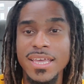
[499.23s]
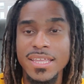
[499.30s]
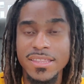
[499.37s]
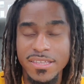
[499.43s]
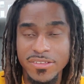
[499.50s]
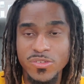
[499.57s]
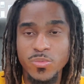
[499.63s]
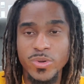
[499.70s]

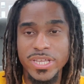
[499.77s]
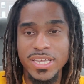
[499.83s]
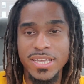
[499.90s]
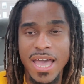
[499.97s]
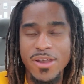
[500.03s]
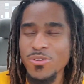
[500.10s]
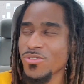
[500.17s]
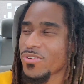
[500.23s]
this week,
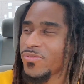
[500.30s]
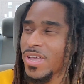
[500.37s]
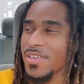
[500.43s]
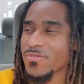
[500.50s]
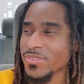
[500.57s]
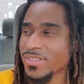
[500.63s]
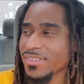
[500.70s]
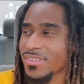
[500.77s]
I don't know if I
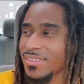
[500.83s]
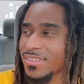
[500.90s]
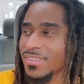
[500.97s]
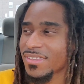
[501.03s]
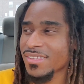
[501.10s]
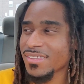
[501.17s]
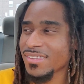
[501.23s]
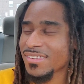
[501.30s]
even
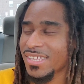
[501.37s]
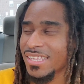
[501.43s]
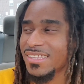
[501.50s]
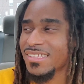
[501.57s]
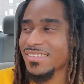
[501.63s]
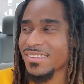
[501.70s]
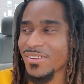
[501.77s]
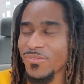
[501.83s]
said
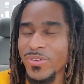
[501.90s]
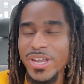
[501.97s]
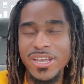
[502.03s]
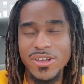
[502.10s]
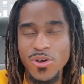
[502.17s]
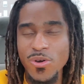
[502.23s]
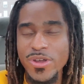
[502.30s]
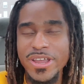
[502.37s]
this in a
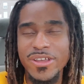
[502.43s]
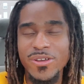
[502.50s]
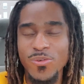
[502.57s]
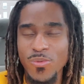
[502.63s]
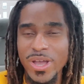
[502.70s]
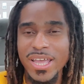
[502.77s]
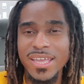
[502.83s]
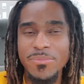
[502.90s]
very coherent
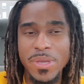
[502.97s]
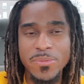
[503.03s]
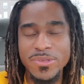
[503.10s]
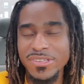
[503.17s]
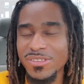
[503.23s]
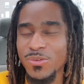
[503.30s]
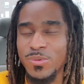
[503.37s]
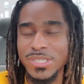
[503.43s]
way, maybe
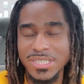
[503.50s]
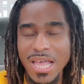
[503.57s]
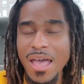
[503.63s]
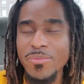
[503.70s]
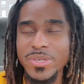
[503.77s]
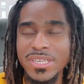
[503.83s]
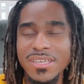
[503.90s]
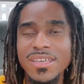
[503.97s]
it's the
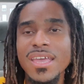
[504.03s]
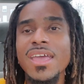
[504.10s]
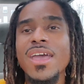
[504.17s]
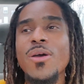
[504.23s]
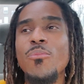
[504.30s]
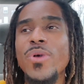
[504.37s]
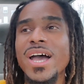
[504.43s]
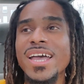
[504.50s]
wasabi,
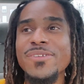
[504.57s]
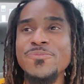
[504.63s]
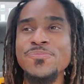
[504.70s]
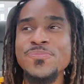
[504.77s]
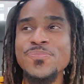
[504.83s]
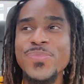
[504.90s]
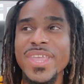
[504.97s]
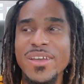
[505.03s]
but
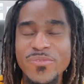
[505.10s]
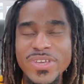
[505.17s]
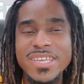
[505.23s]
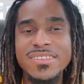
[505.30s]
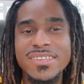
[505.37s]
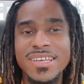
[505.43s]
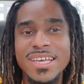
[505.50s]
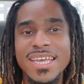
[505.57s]

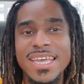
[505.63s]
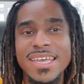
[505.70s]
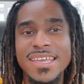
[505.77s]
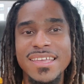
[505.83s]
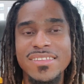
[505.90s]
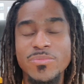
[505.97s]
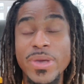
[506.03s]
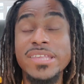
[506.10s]
Visa
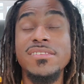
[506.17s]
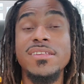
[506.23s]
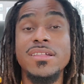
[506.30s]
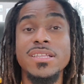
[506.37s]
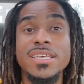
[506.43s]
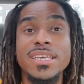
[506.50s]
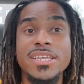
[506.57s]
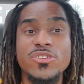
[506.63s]
is
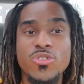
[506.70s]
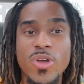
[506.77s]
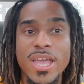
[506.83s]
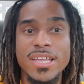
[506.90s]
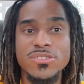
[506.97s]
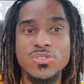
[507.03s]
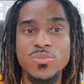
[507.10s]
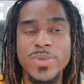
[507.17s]
basically
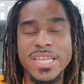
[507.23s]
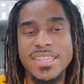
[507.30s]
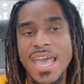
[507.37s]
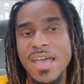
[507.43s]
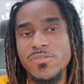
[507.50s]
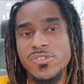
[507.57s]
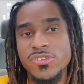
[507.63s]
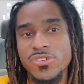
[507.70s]
trying to make the
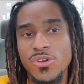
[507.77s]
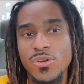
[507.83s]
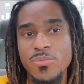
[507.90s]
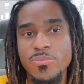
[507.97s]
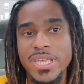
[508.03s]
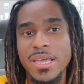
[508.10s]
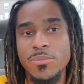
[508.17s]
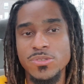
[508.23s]
average Joe
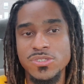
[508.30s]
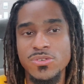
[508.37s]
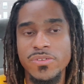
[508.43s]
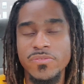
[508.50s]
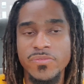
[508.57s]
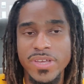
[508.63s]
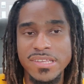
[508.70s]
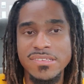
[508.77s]
be able to
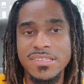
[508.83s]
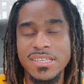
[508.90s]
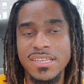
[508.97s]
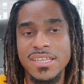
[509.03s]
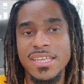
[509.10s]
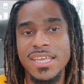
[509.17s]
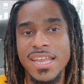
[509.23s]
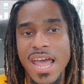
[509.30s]
invest in
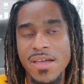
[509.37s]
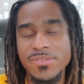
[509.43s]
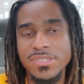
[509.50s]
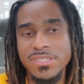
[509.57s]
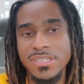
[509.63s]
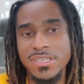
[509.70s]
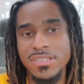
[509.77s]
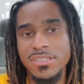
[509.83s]
it. And
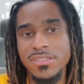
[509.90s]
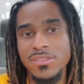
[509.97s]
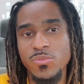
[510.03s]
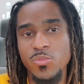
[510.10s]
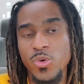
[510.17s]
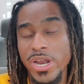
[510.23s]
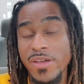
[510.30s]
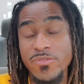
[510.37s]
obviously,
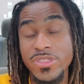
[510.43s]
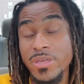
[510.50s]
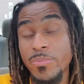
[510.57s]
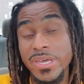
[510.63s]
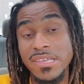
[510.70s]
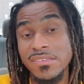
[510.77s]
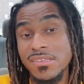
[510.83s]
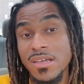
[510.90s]
whatever the
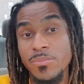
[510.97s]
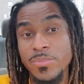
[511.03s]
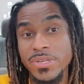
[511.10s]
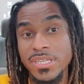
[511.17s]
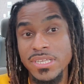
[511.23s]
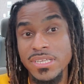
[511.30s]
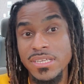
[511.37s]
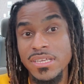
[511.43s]
biggest
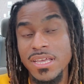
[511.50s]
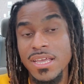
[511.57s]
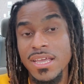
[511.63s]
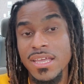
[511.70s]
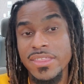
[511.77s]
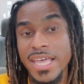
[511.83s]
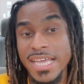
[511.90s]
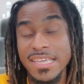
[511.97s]
company
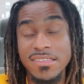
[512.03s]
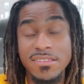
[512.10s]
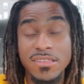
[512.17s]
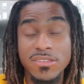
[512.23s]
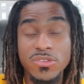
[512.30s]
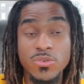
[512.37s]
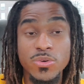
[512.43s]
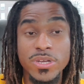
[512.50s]
that gets
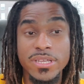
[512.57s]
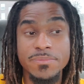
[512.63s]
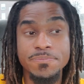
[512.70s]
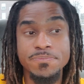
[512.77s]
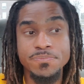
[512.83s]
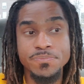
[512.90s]
into it